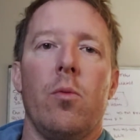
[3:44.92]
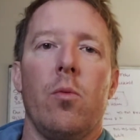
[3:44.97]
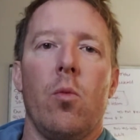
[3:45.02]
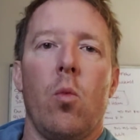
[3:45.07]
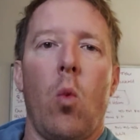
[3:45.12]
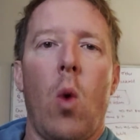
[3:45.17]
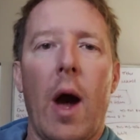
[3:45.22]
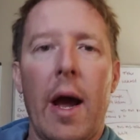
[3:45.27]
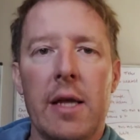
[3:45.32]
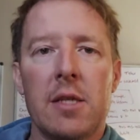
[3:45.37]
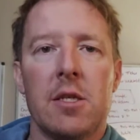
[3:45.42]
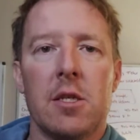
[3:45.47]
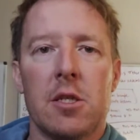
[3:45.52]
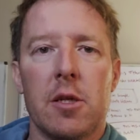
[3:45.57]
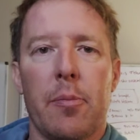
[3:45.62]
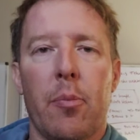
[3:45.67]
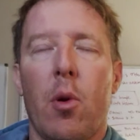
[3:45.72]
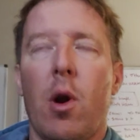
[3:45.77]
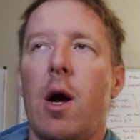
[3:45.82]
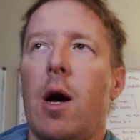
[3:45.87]
why is this a
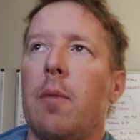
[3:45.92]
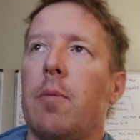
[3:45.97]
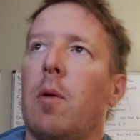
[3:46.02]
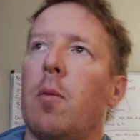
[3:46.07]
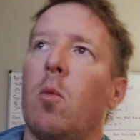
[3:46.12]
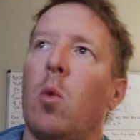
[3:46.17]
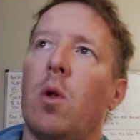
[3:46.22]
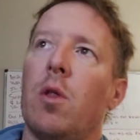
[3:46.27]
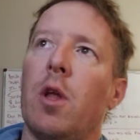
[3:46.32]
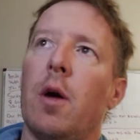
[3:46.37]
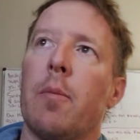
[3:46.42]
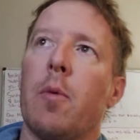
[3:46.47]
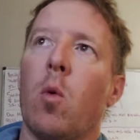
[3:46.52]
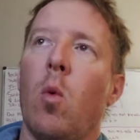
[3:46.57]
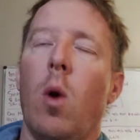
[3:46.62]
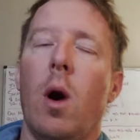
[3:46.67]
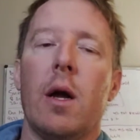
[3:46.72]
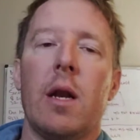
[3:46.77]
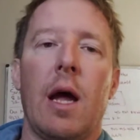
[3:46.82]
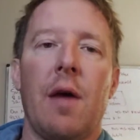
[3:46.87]
problem? Well, number
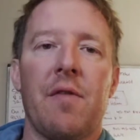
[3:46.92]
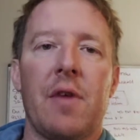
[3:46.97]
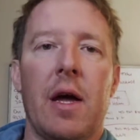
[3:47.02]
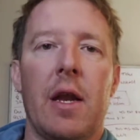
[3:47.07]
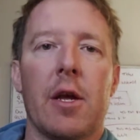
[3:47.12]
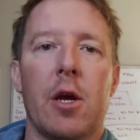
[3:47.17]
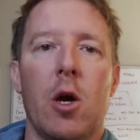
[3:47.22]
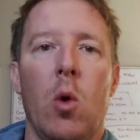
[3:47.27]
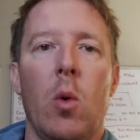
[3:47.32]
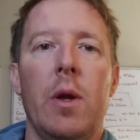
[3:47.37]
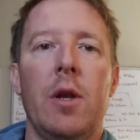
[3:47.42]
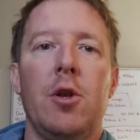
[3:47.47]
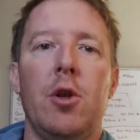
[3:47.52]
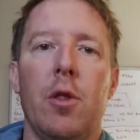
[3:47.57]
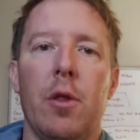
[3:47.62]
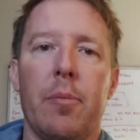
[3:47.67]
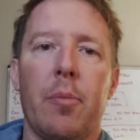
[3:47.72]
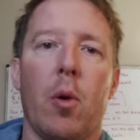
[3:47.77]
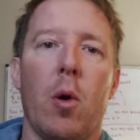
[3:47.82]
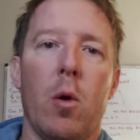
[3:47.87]
one, I've got to go into
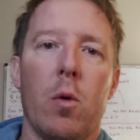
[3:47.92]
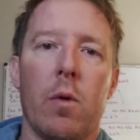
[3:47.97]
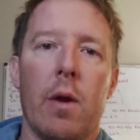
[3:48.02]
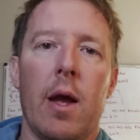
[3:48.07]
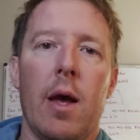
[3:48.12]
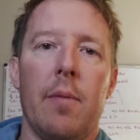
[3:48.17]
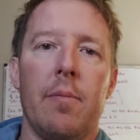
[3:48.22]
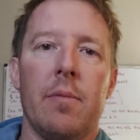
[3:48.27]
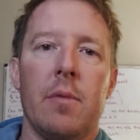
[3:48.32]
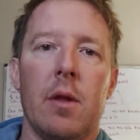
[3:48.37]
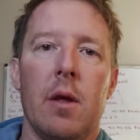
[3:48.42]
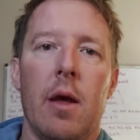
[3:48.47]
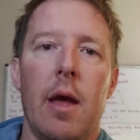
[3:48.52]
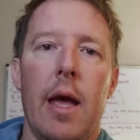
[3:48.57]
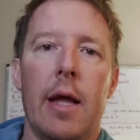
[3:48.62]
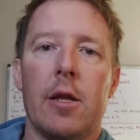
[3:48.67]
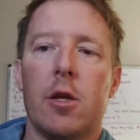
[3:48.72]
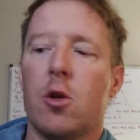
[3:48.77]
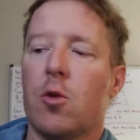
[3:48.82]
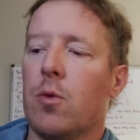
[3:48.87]
the program
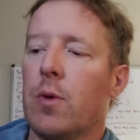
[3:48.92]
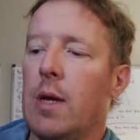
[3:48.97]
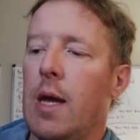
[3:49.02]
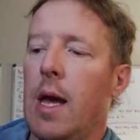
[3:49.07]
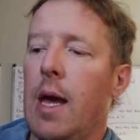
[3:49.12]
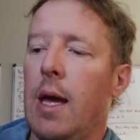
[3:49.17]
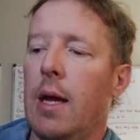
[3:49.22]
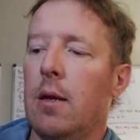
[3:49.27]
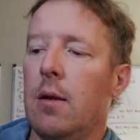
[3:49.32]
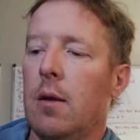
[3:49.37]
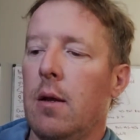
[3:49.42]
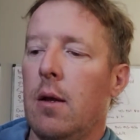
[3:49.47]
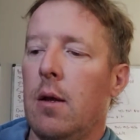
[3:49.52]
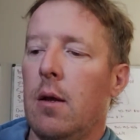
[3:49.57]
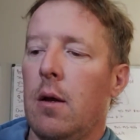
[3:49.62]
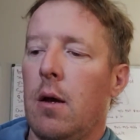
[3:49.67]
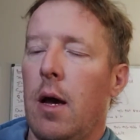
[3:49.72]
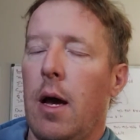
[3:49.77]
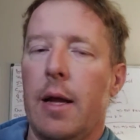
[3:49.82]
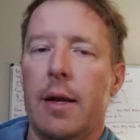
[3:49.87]
and create
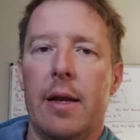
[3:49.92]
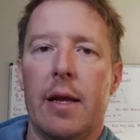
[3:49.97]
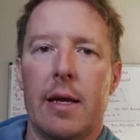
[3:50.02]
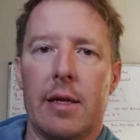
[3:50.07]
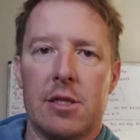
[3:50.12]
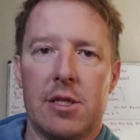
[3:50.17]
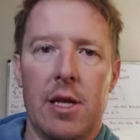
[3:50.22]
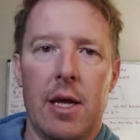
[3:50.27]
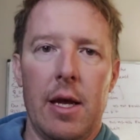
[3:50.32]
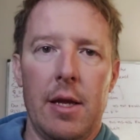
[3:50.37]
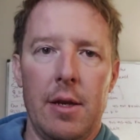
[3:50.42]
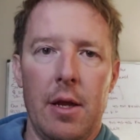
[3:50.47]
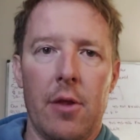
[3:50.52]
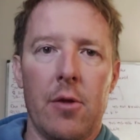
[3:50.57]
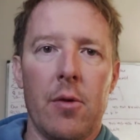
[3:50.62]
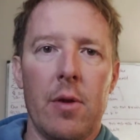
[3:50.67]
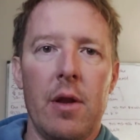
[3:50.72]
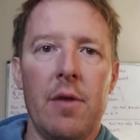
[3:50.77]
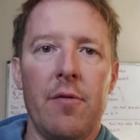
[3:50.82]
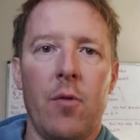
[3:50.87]

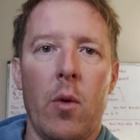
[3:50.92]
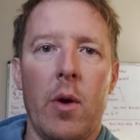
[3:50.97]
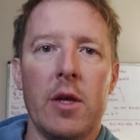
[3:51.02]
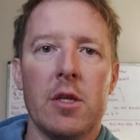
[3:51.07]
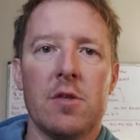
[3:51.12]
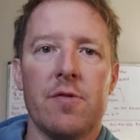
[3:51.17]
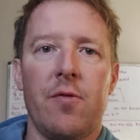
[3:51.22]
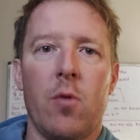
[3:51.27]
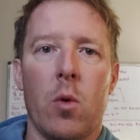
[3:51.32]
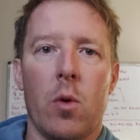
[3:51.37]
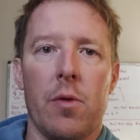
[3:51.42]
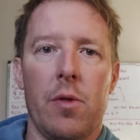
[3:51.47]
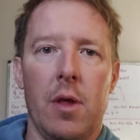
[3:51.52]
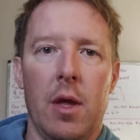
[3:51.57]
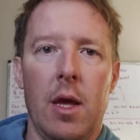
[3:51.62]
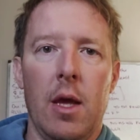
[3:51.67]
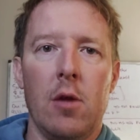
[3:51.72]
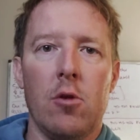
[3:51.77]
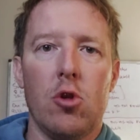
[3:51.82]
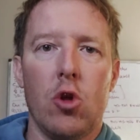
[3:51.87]
another invoice for
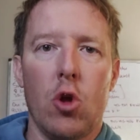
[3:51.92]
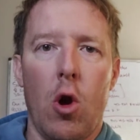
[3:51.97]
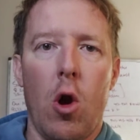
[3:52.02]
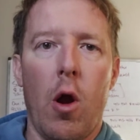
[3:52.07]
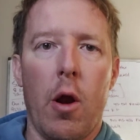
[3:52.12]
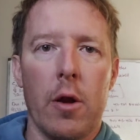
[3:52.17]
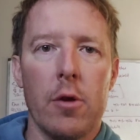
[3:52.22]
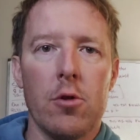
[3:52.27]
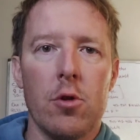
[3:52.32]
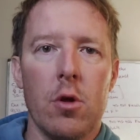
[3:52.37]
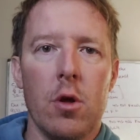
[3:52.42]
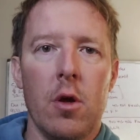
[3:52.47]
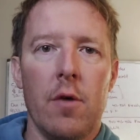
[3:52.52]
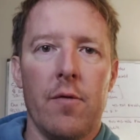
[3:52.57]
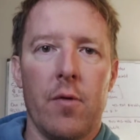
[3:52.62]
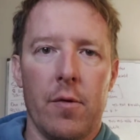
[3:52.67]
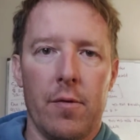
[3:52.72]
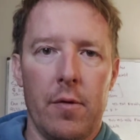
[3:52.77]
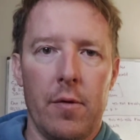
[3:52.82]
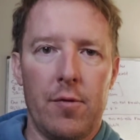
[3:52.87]
the charge
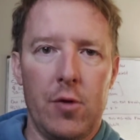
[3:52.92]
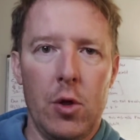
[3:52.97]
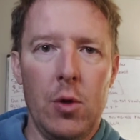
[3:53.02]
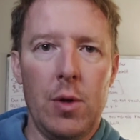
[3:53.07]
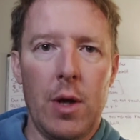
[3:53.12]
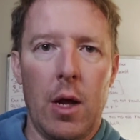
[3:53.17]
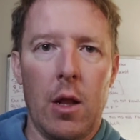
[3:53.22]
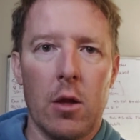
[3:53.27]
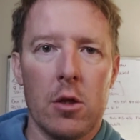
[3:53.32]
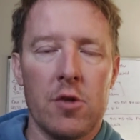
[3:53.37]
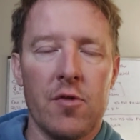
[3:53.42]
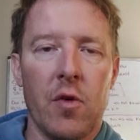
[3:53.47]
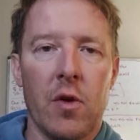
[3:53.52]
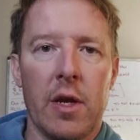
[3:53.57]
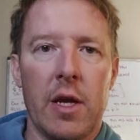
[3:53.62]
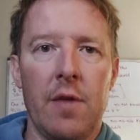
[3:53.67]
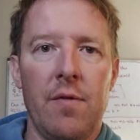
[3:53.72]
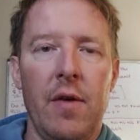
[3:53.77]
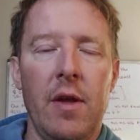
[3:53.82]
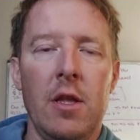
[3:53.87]
for $2 for a
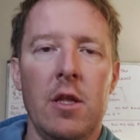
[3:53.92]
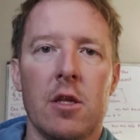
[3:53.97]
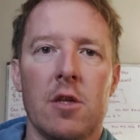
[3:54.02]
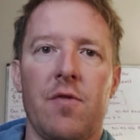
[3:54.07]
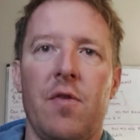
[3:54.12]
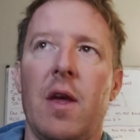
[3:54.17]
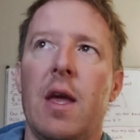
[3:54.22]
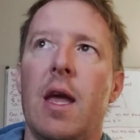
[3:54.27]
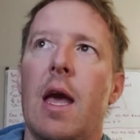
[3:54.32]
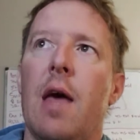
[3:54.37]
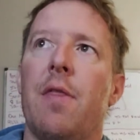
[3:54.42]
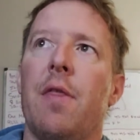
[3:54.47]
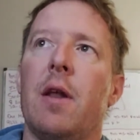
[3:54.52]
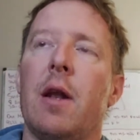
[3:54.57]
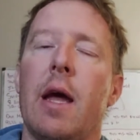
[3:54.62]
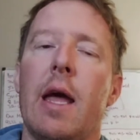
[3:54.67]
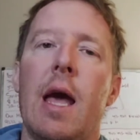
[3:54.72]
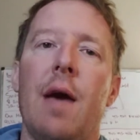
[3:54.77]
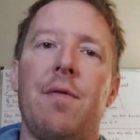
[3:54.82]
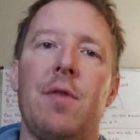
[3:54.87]
convenience fee. And then
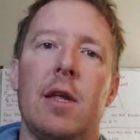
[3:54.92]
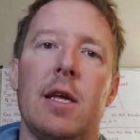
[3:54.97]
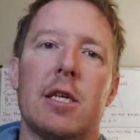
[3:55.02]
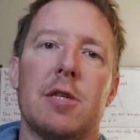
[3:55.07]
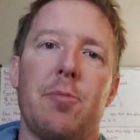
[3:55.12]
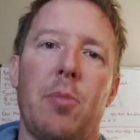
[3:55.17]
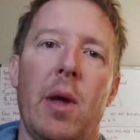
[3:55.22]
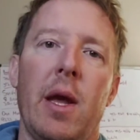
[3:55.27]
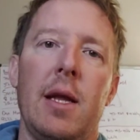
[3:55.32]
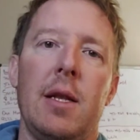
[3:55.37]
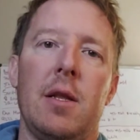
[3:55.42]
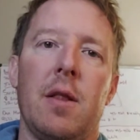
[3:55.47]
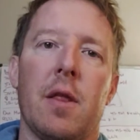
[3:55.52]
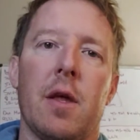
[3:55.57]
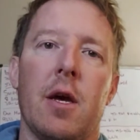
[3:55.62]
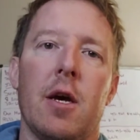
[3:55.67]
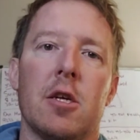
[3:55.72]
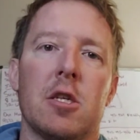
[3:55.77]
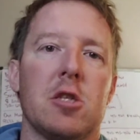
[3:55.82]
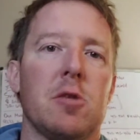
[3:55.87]
I have to explain to the
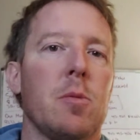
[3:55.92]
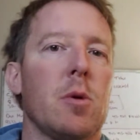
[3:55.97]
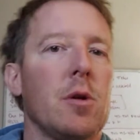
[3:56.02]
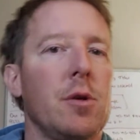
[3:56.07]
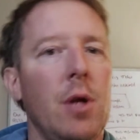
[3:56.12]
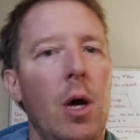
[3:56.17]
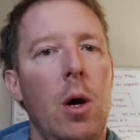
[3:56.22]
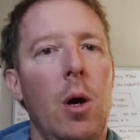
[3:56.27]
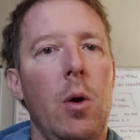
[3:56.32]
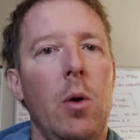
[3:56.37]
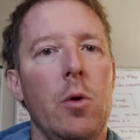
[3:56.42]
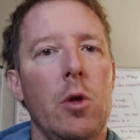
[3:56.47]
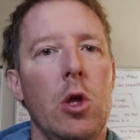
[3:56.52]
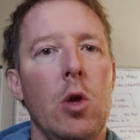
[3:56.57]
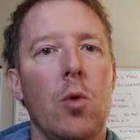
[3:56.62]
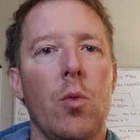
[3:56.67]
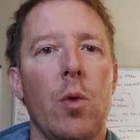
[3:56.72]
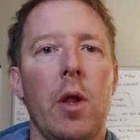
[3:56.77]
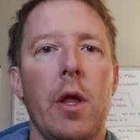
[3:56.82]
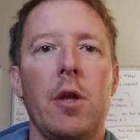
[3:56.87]
customer, no,
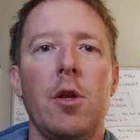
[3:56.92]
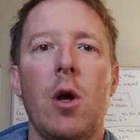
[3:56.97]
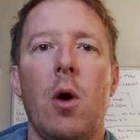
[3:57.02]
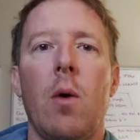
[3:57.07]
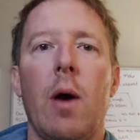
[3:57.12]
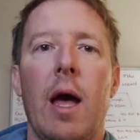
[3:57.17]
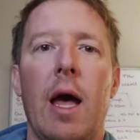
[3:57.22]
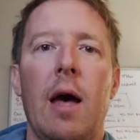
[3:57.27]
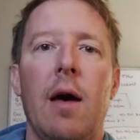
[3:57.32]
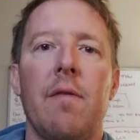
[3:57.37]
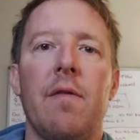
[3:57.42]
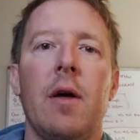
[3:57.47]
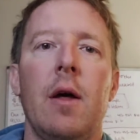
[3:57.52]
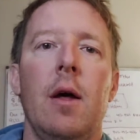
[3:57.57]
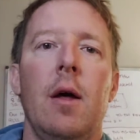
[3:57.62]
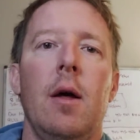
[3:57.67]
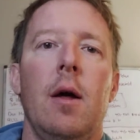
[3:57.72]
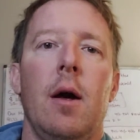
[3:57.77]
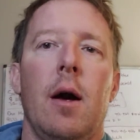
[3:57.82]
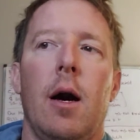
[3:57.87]
you really don't have
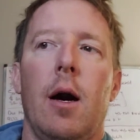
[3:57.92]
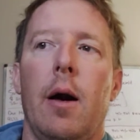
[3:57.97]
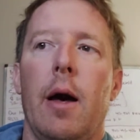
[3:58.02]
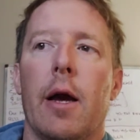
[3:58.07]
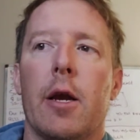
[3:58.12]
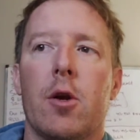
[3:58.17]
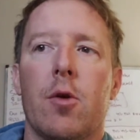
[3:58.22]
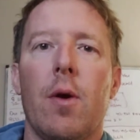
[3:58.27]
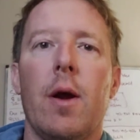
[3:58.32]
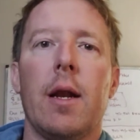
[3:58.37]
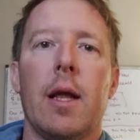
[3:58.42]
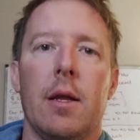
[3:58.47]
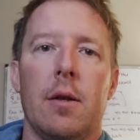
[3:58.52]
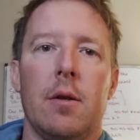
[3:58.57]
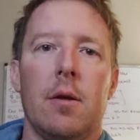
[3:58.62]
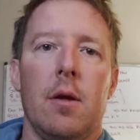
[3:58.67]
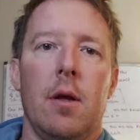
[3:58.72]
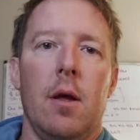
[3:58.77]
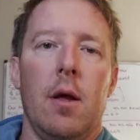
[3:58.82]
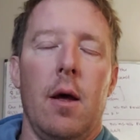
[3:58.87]
a credit.
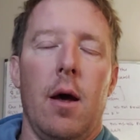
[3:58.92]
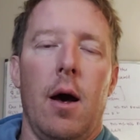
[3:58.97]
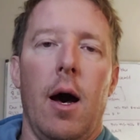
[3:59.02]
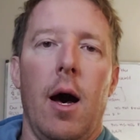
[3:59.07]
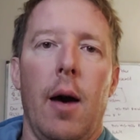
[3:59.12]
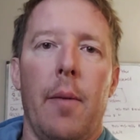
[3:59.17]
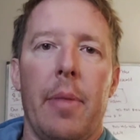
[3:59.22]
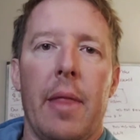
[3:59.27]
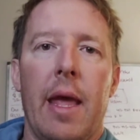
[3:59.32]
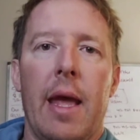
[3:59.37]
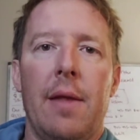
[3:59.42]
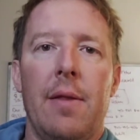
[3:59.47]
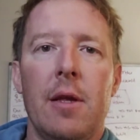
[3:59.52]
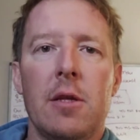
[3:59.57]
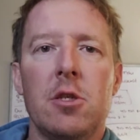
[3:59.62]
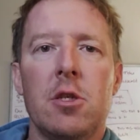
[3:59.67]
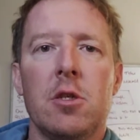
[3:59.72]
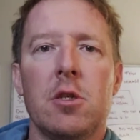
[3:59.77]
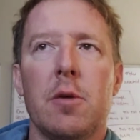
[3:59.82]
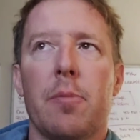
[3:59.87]
And
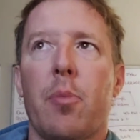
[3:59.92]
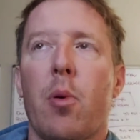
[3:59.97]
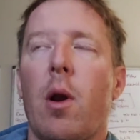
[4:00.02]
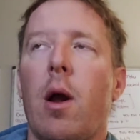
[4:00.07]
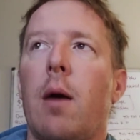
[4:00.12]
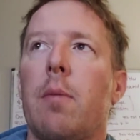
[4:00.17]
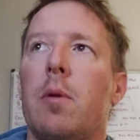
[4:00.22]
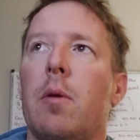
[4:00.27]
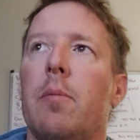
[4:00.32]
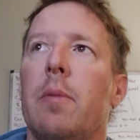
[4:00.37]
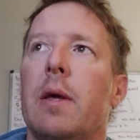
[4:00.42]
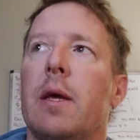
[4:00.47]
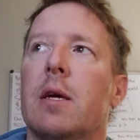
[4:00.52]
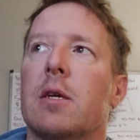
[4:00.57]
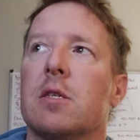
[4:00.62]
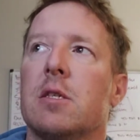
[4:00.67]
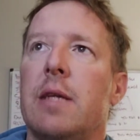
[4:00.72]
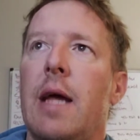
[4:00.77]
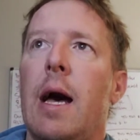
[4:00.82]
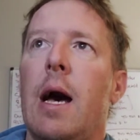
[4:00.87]
this is a problem
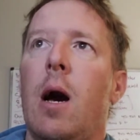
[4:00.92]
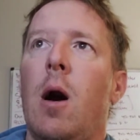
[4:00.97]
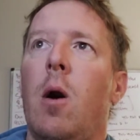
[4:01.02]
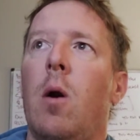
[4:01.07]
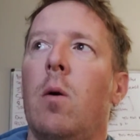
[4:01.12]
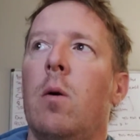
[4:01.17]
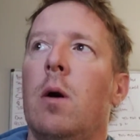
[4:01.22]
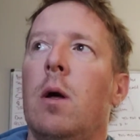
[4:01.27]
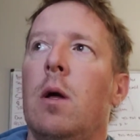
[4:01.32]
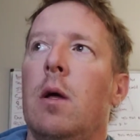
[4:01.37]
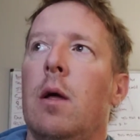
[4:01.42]
because now,